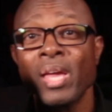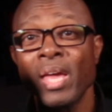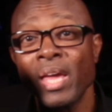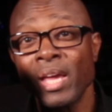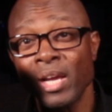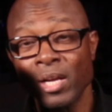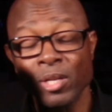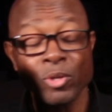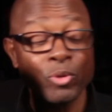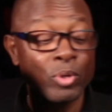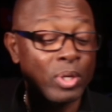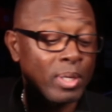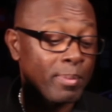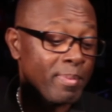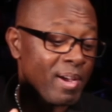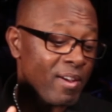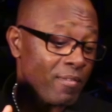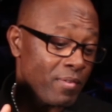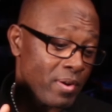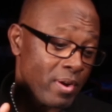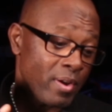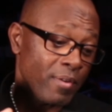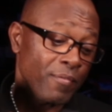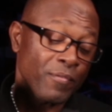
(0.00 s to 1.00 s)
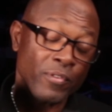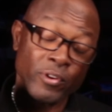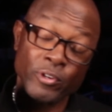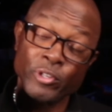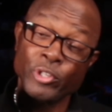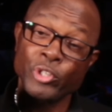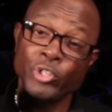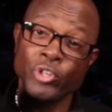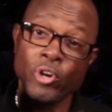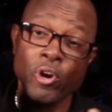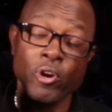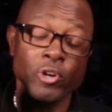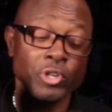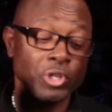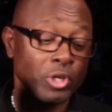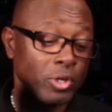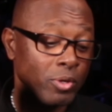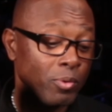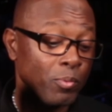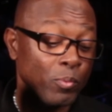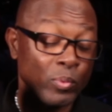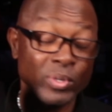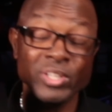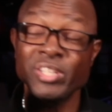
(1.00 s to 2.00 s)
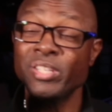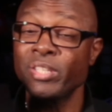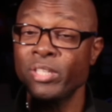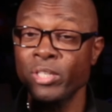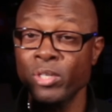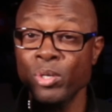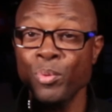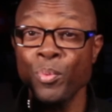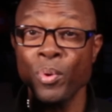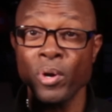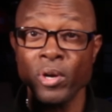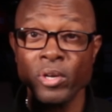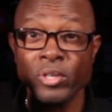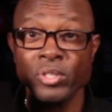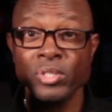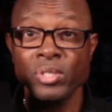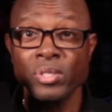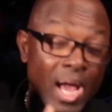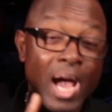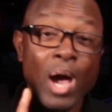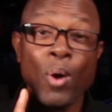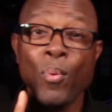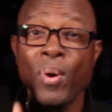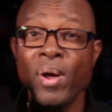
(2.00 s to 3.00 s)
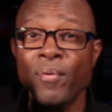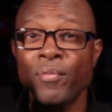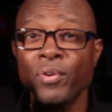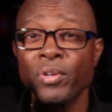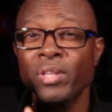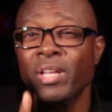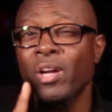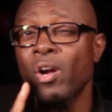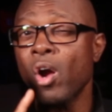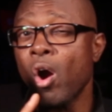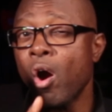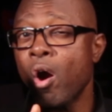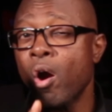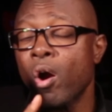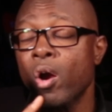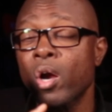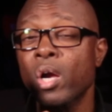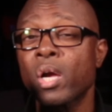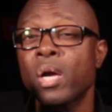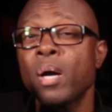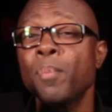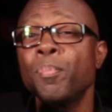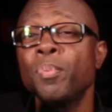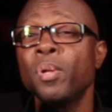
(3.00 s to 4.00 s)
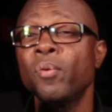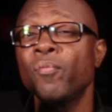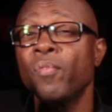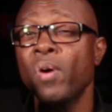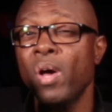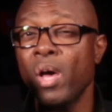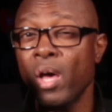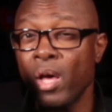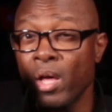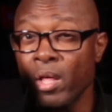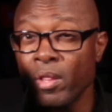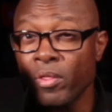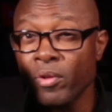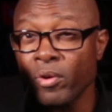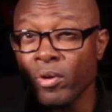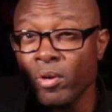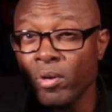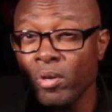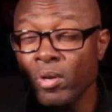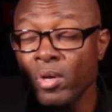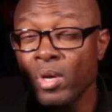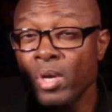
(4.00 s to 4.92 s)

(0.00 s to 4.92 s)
including my very first charger, which still works. However, there are a couple of other